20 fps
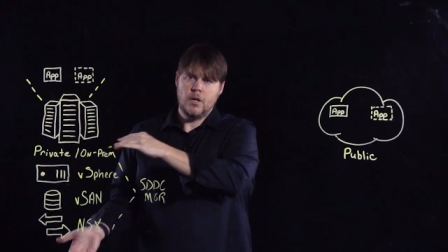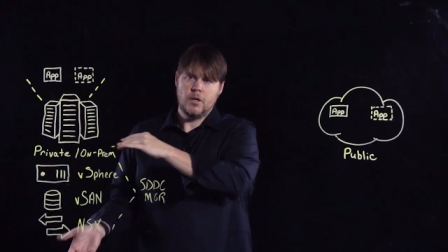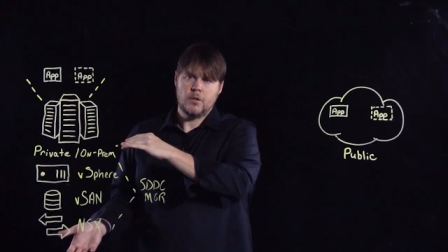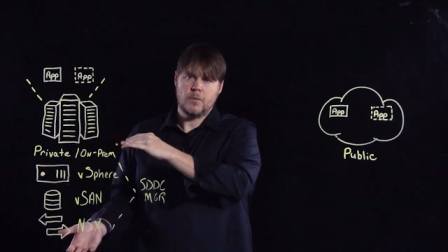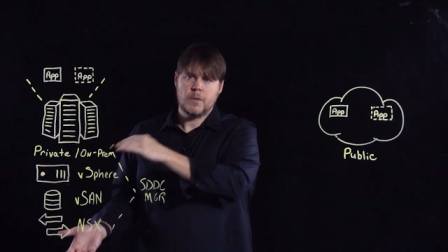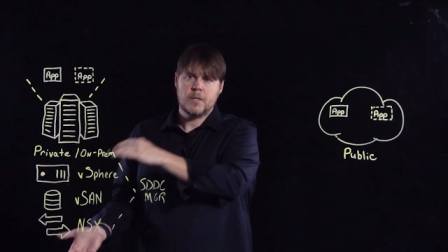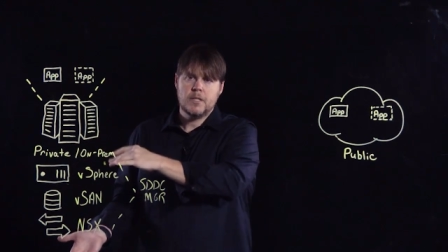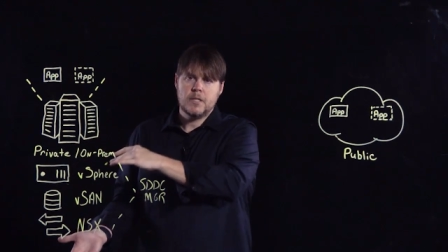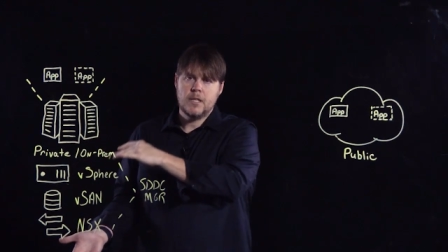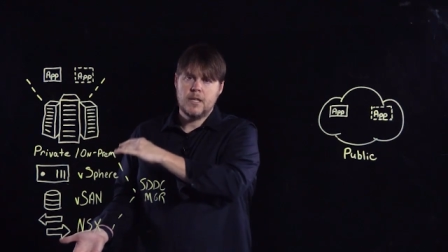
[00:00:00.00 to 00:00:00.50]
to
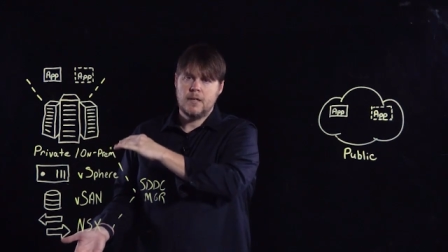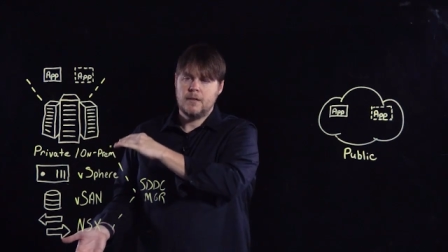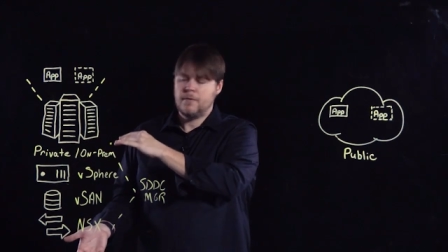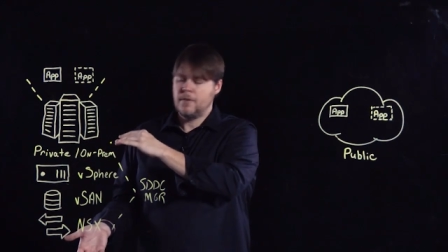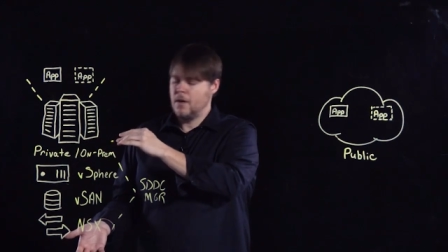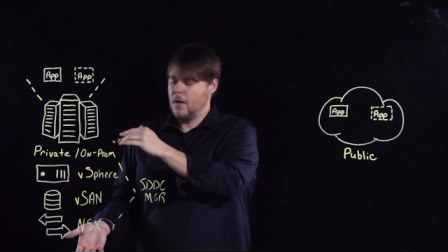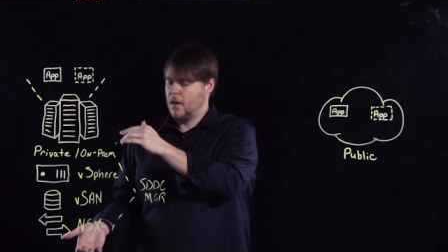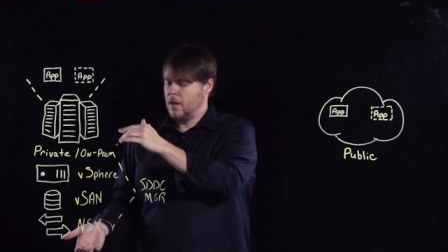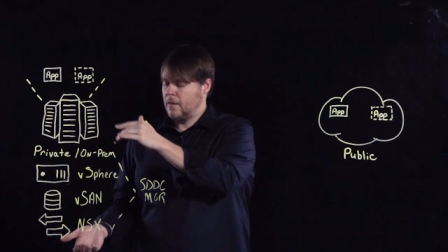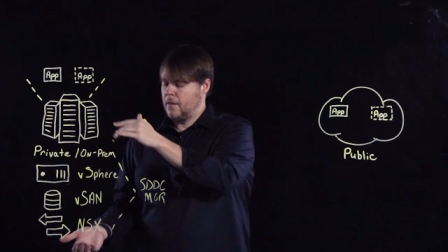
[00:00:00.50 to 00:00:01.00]

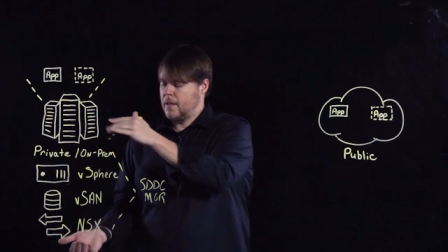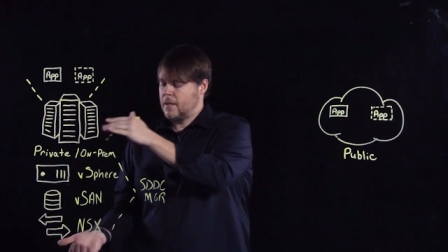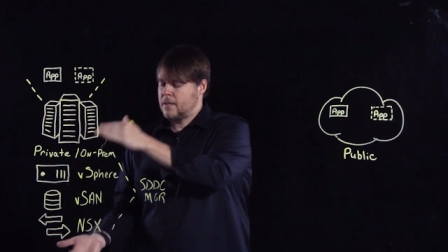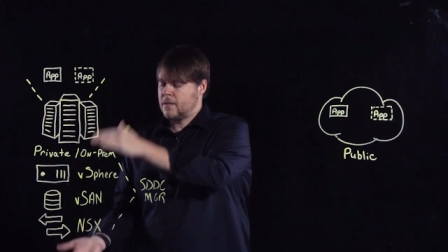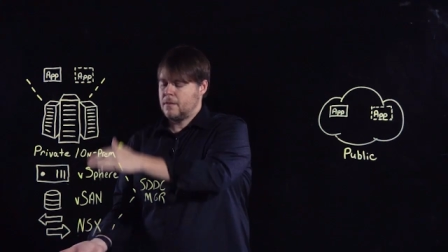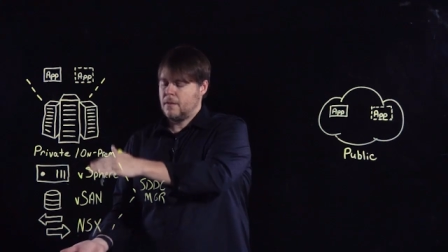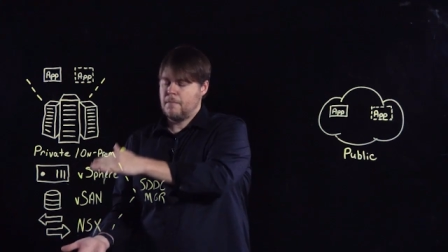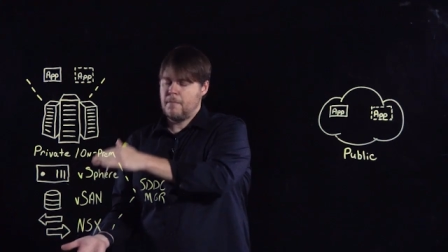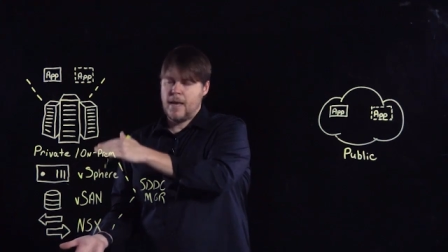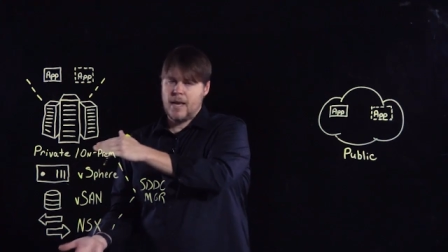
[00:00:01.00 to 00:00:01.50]
receive
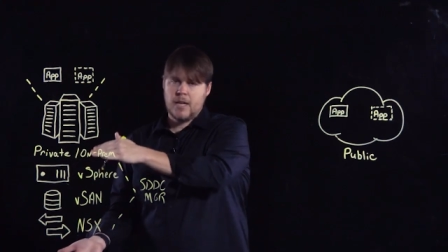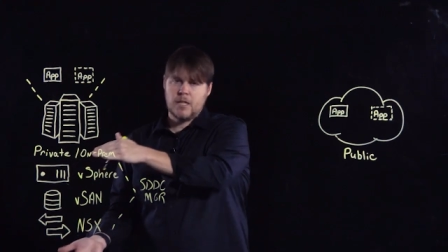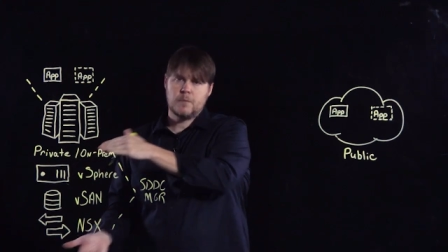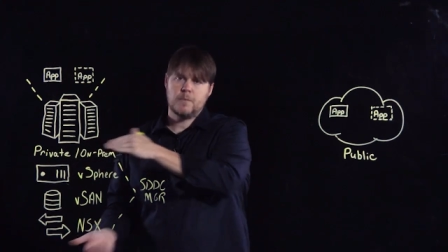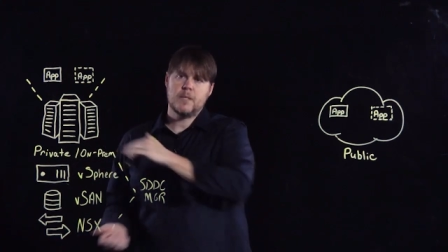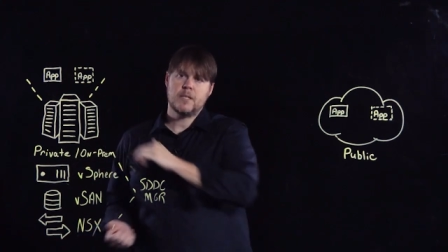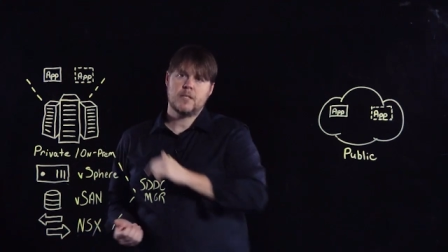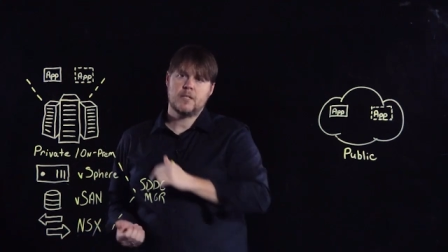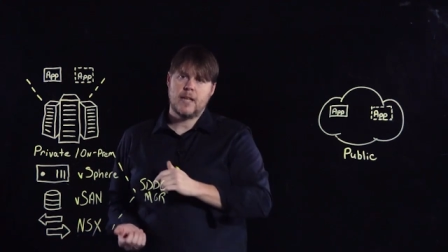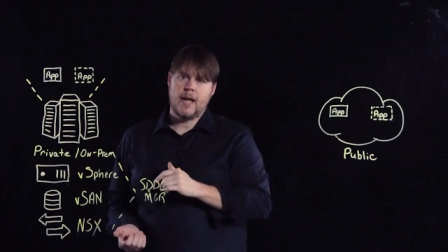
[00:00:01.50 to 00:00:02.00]
this
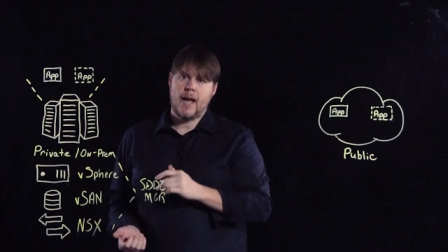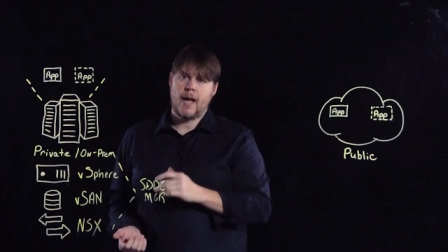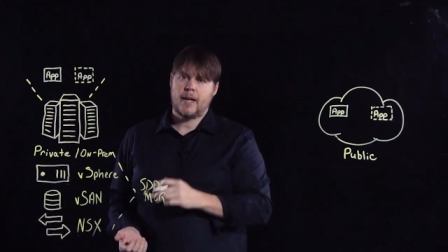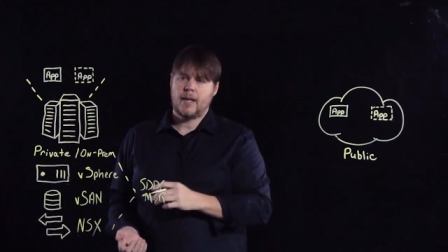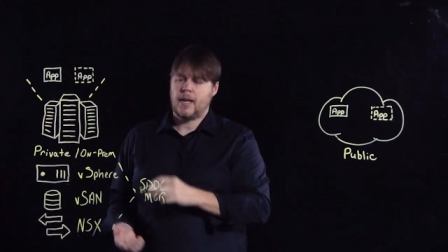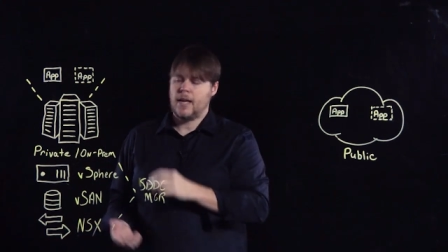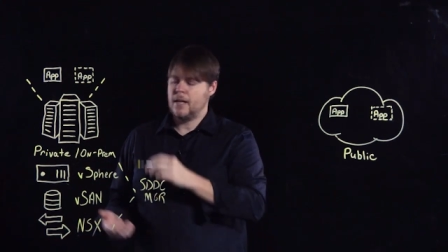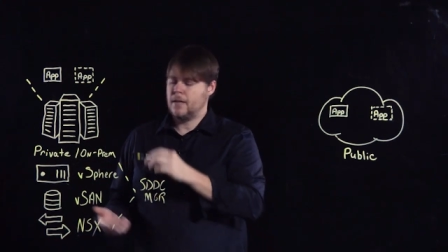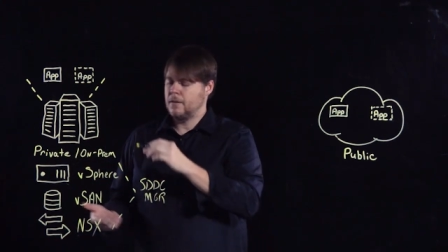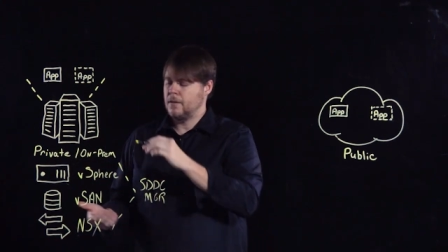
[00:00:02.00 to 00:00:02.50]
management
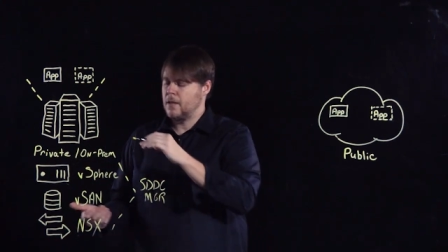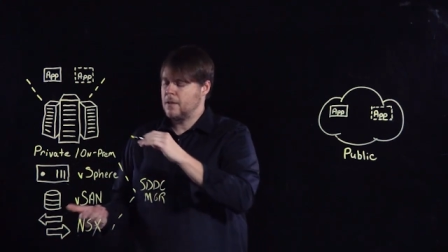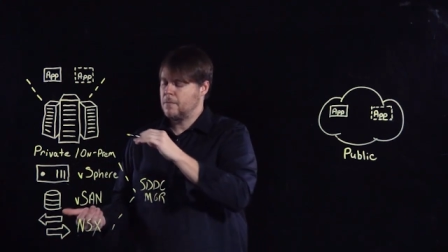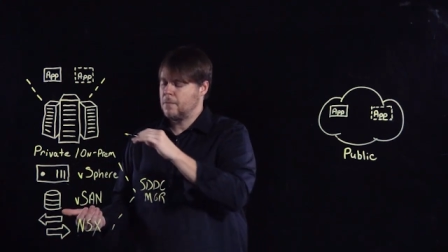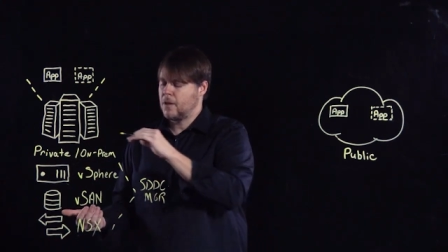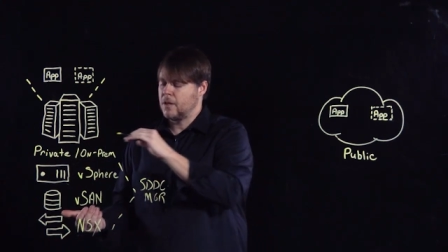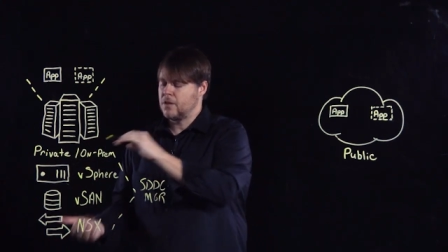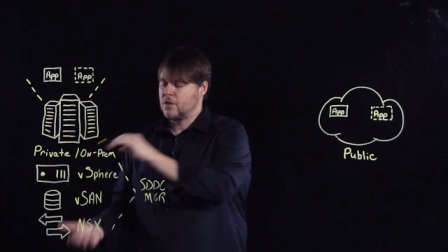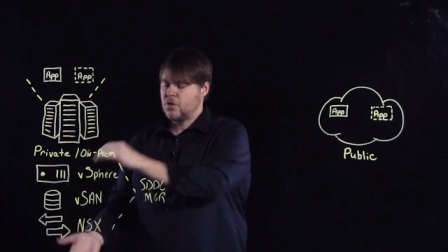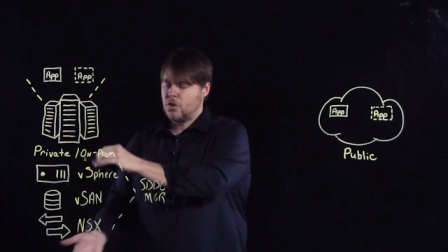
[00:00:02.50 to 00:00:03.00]
stack and then
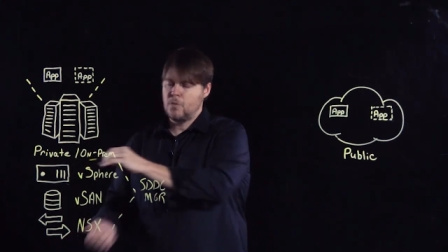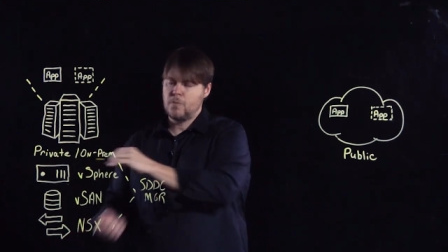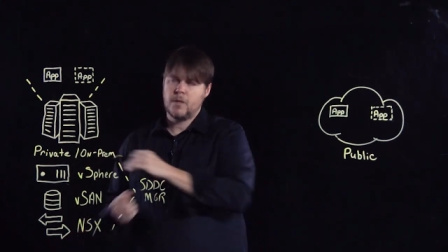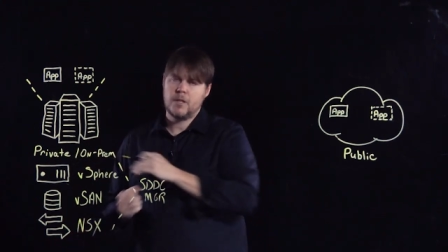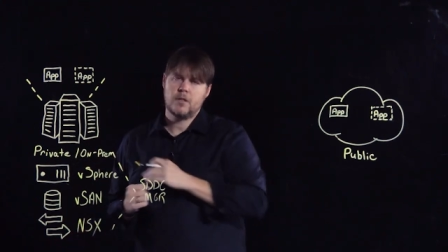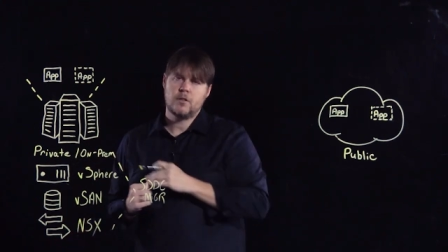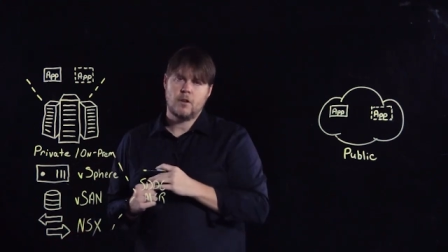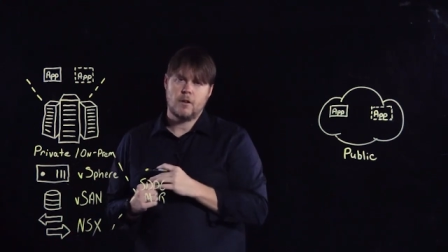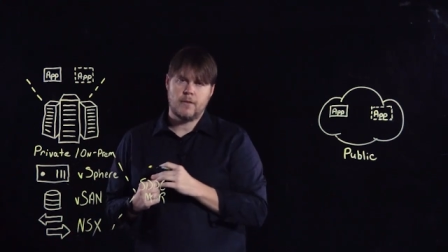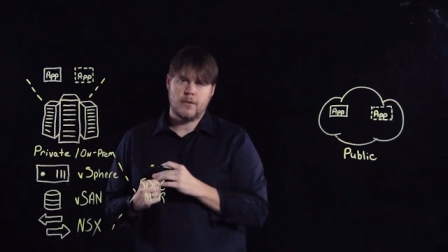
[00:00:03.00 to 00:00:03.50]
consume
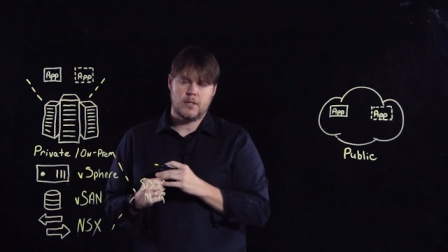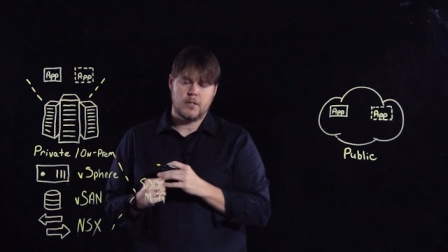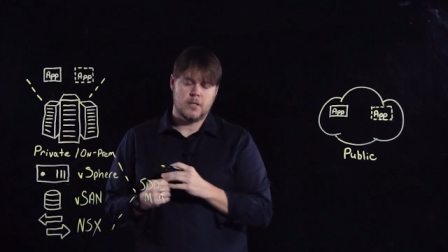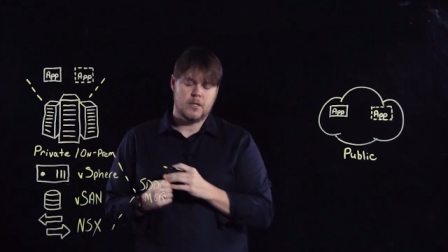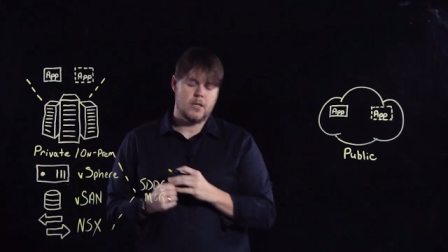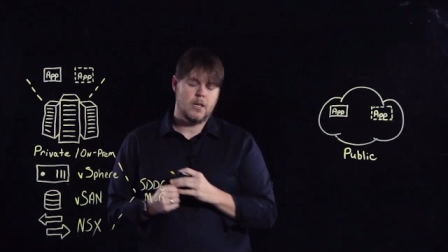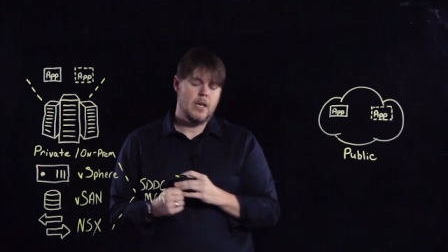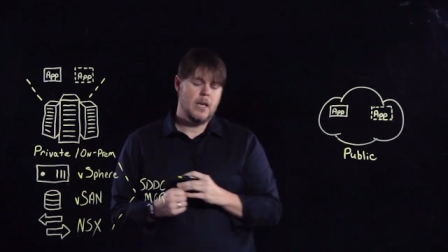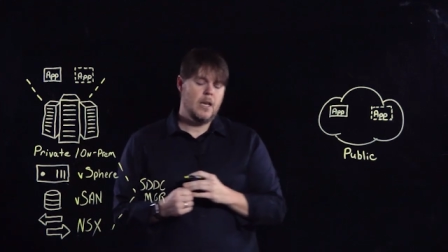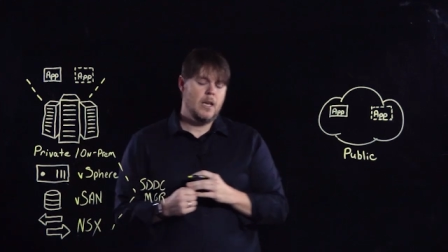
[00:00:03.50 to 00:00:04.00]
these
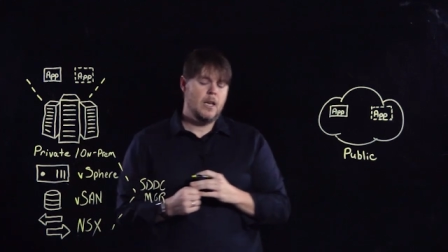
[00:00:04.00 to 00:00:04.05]
services.